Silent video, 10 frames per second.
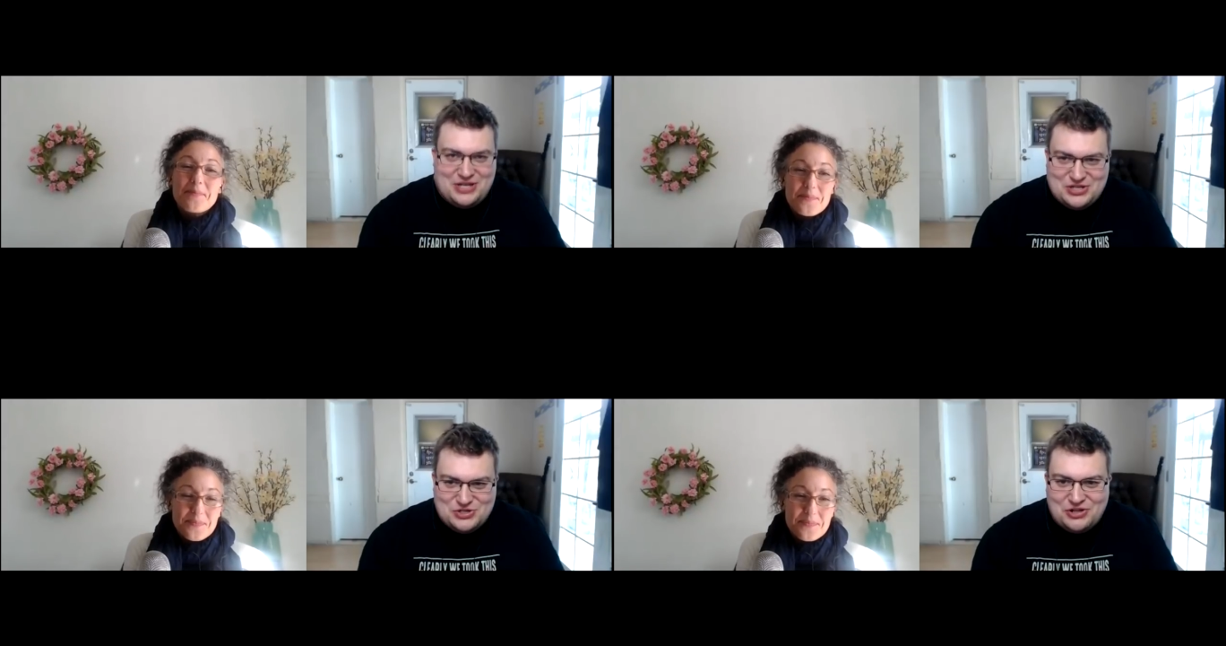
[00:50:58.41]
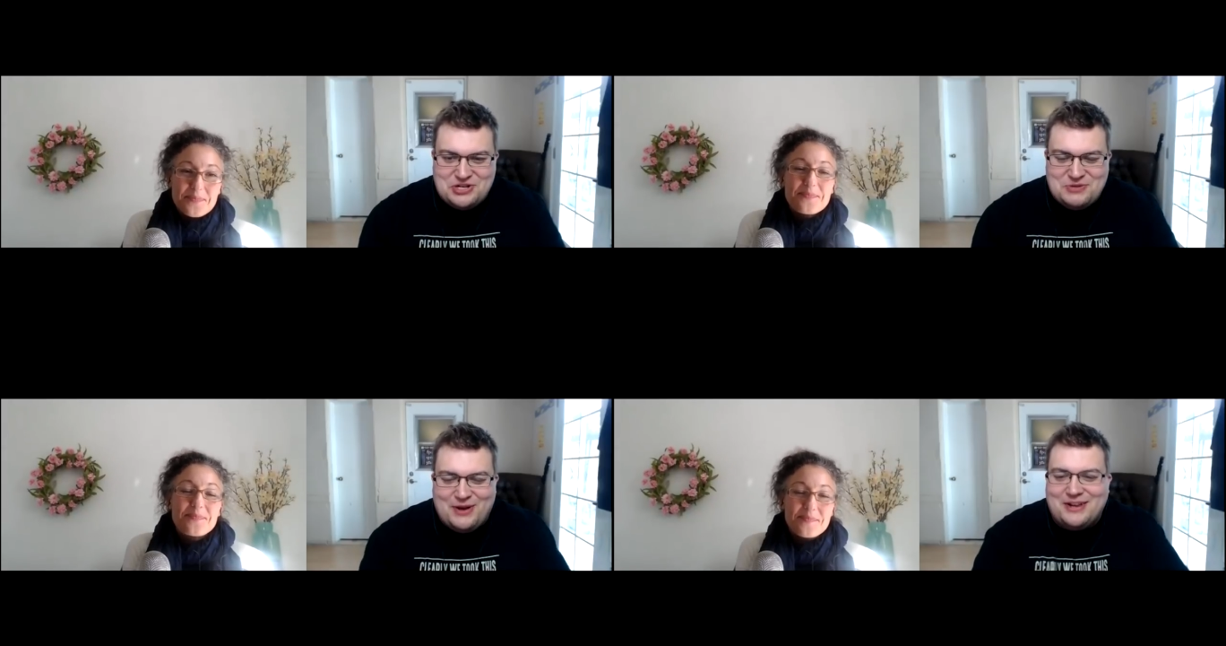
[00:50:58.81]
Speaker 1: the
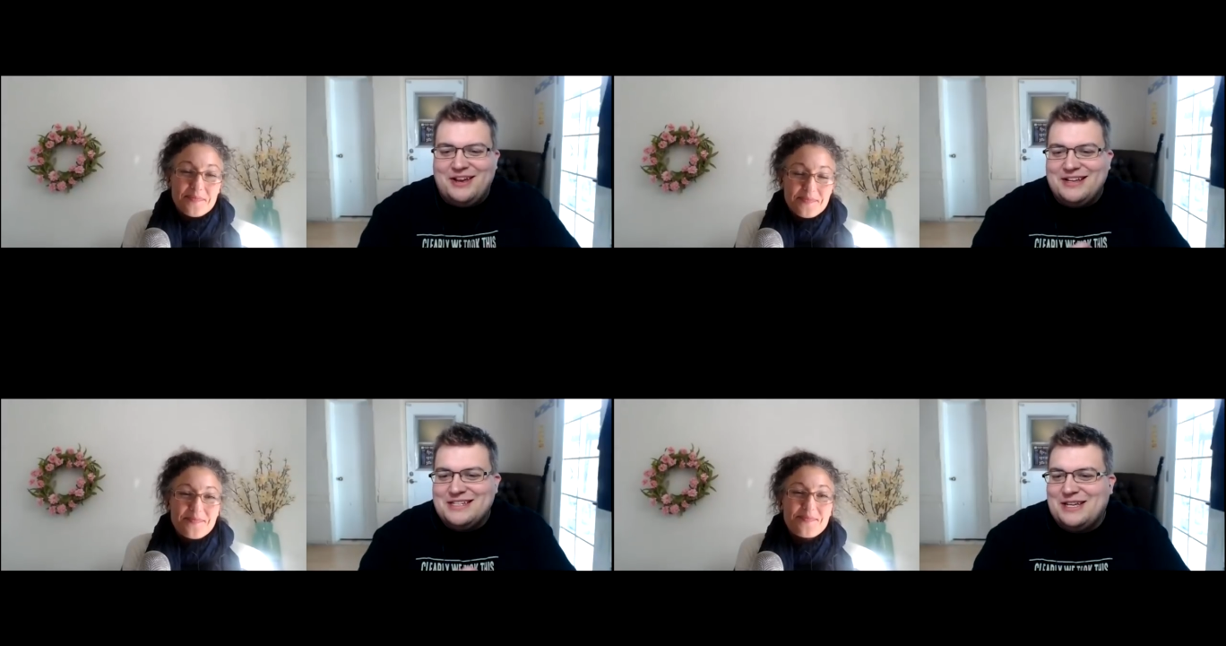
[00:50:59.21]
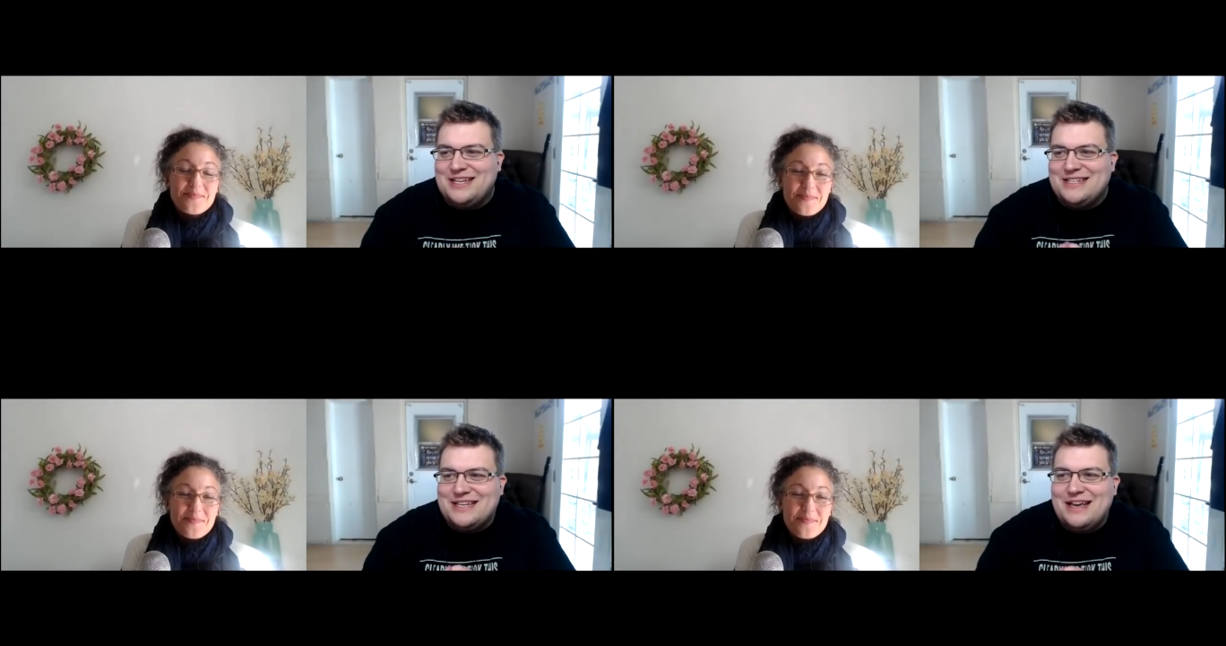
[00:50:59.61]
astrology podcast
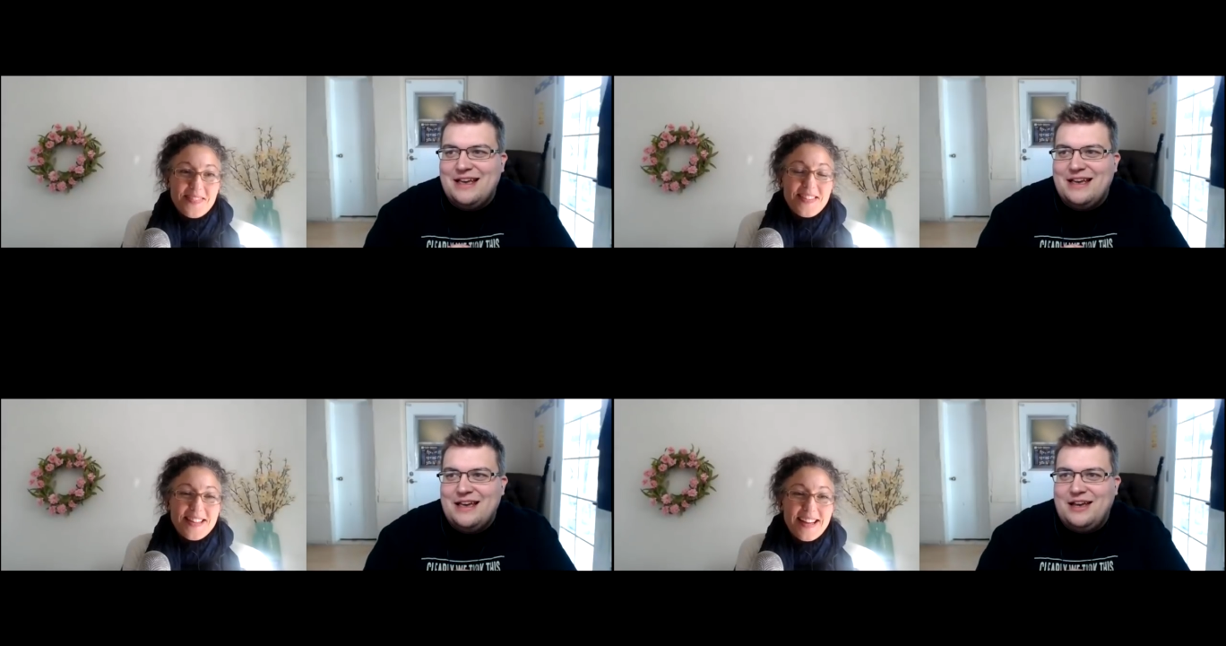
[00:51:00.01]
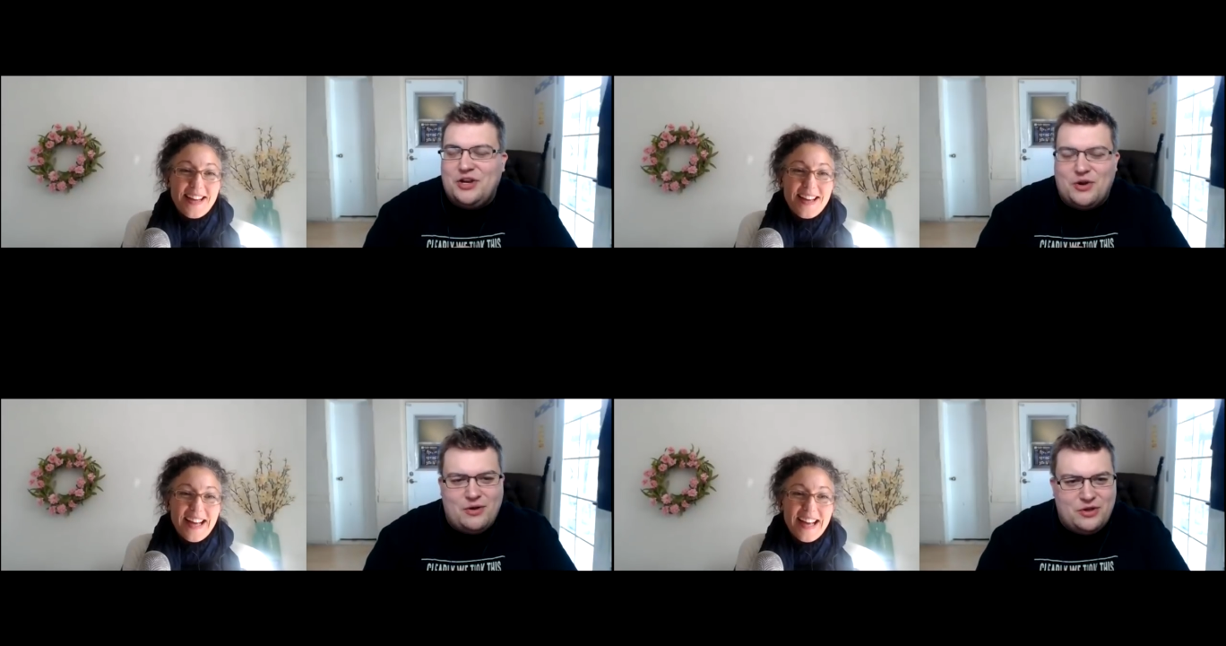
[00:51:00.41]
because
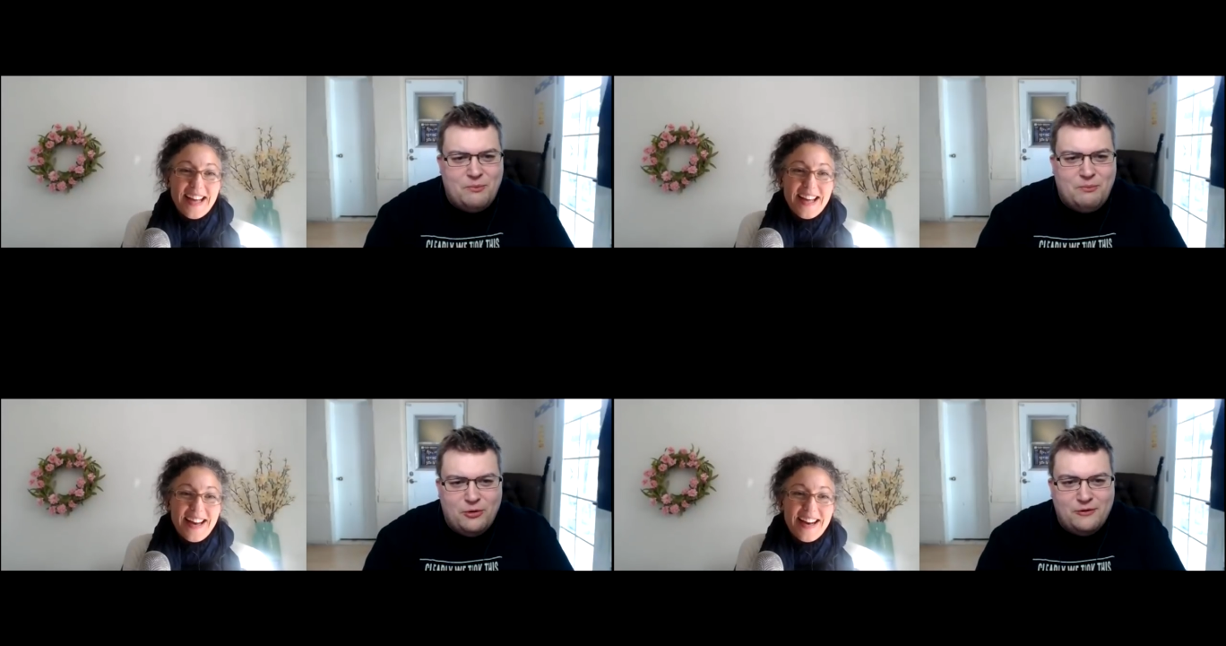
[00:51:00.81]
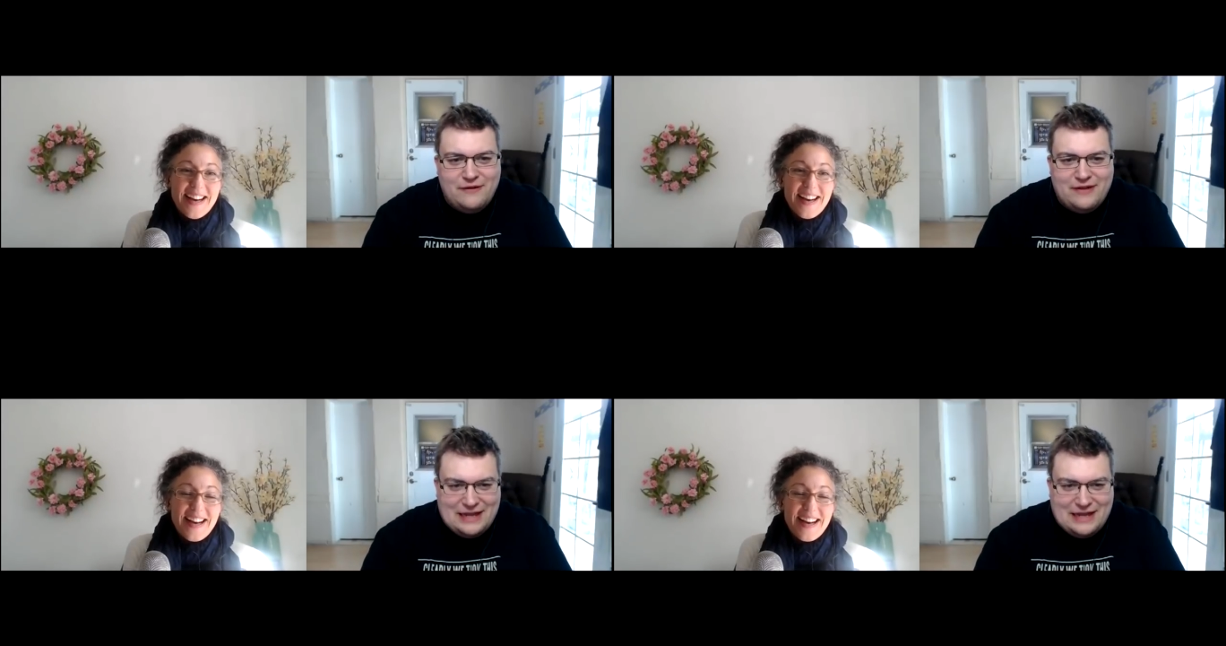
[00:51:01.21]
you know, you're born fairly